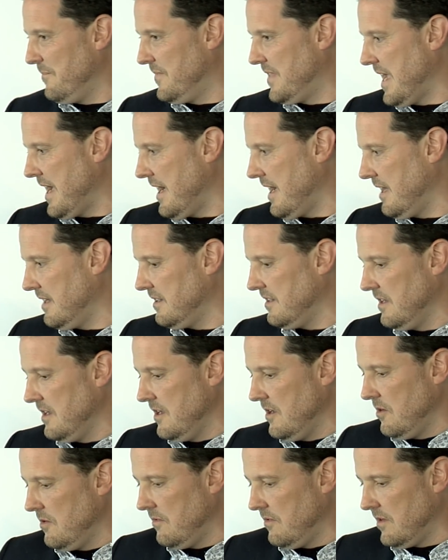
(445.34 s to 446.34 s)
that
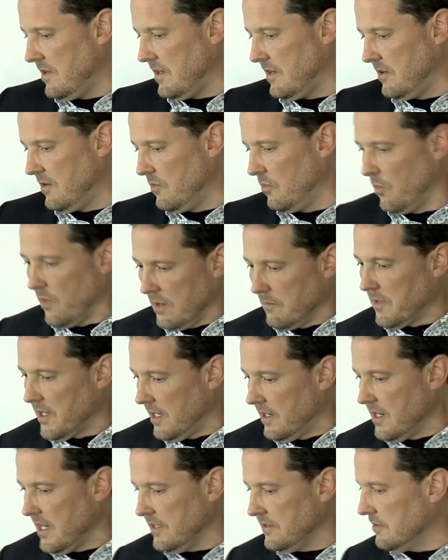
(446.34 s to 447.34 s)
one way
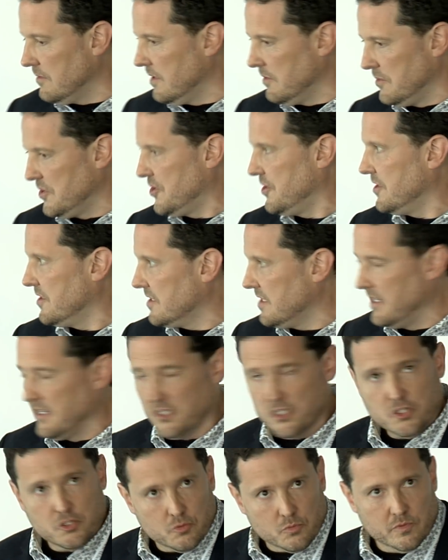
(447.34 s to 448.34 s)
or another, it was just an
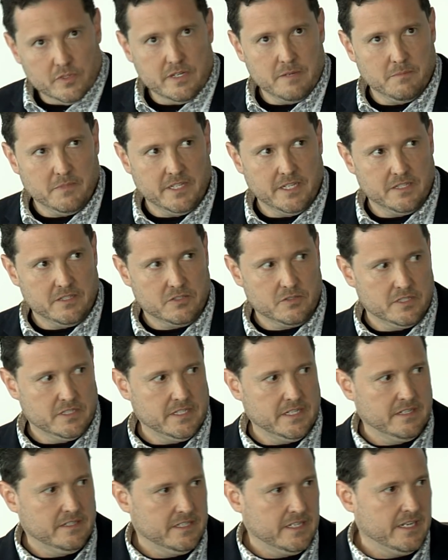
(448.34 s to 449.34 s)
extremely
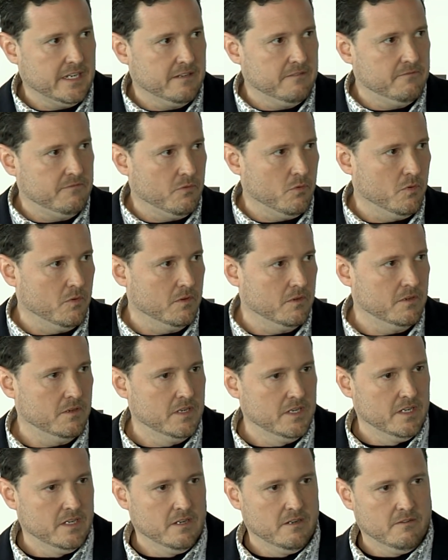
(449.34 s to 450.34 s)
interesting thing for
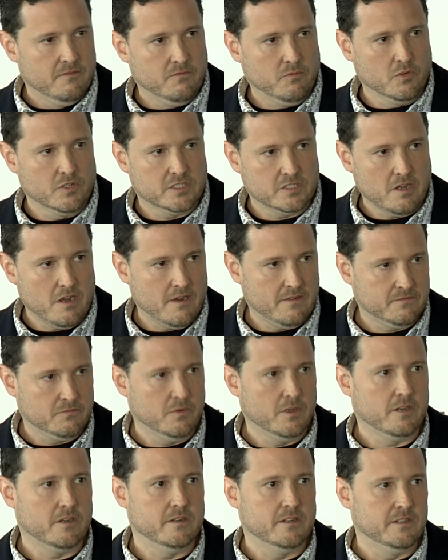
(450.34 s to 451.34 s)

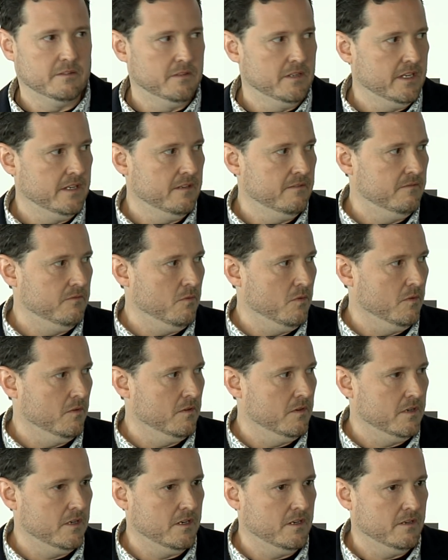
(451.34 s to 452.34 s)
software and
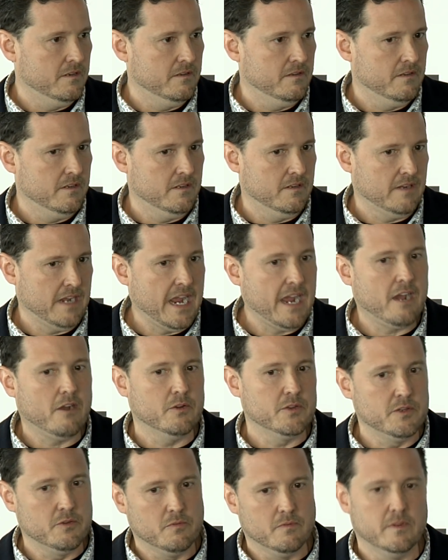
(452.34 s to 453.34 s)
for how
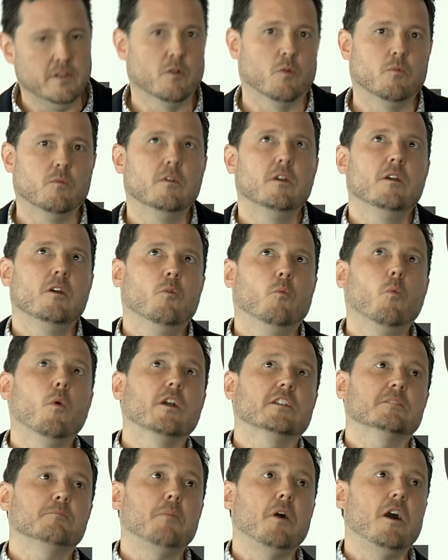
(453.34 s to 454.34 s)

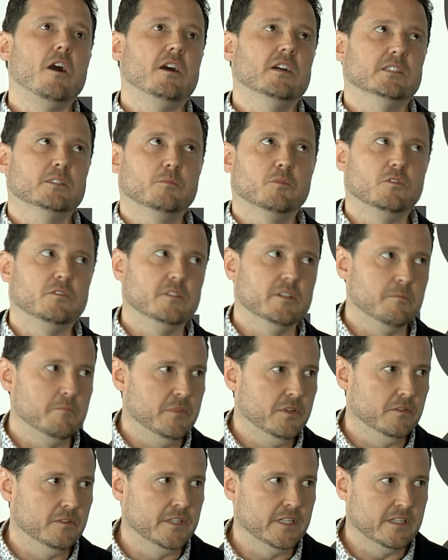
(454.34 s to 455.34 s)
what's possible in
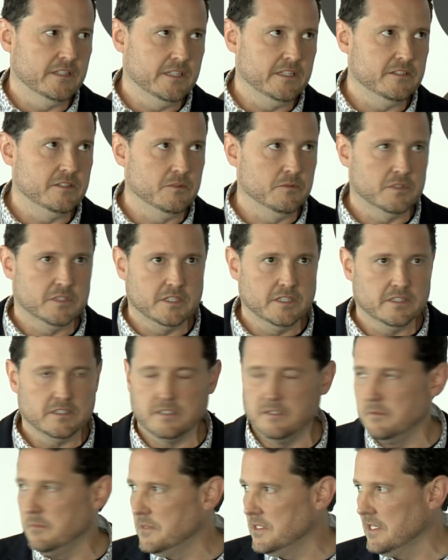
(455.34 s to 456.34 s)
building these new
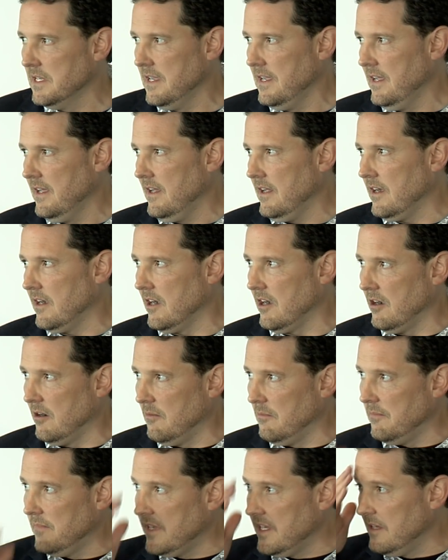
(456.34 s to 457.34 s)
systems
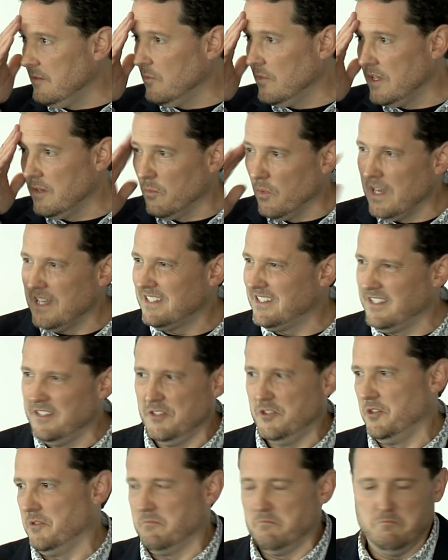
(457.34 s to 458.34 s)
in ways that
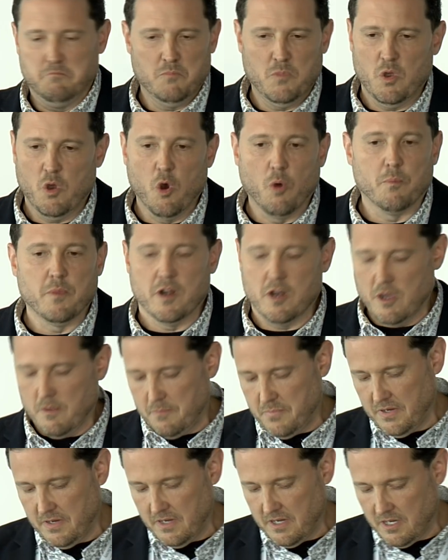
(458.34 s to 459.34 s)
just open
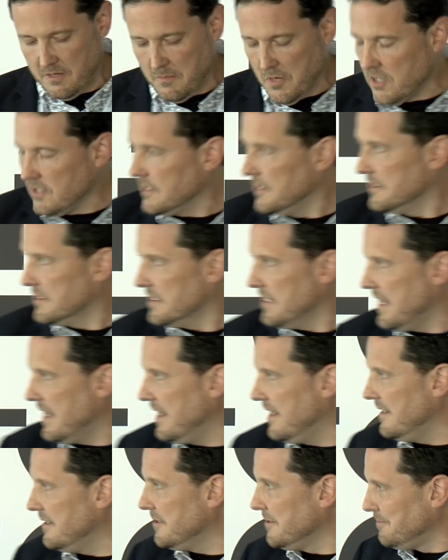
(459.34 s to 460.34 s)
up markets.
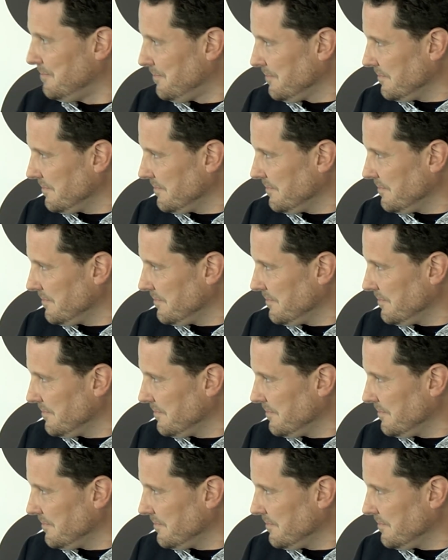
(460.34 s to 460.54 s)
And